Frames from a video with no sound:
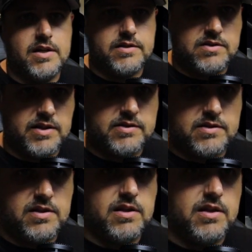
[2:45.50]

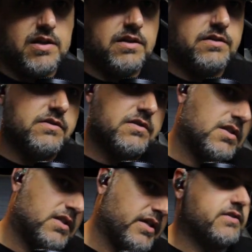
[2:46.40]
16,
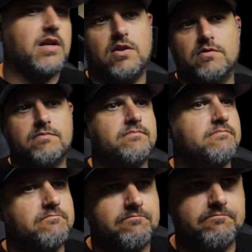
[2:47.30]
16.
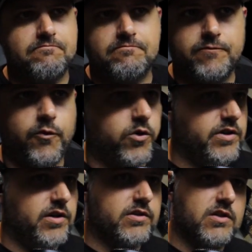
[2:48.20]

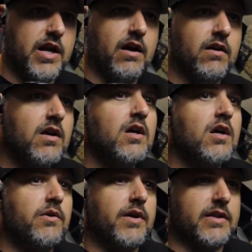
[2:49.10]
14-inch snare.
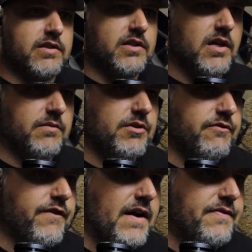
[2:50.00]
We got the
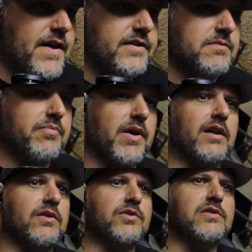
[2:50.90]
DW 5000
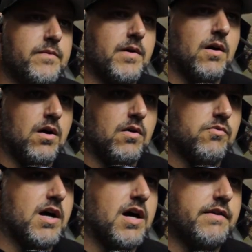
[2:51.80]
pedals.
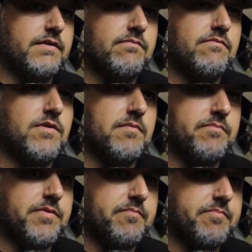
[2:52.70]
Oh, God.
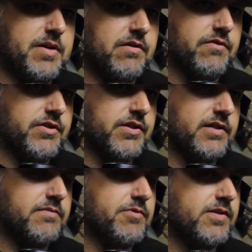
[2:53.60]
The beater
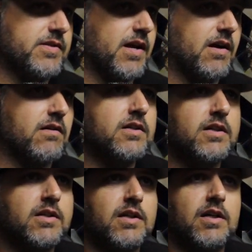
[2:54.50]
adjustments there.
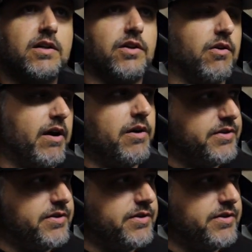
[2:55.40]
You know, I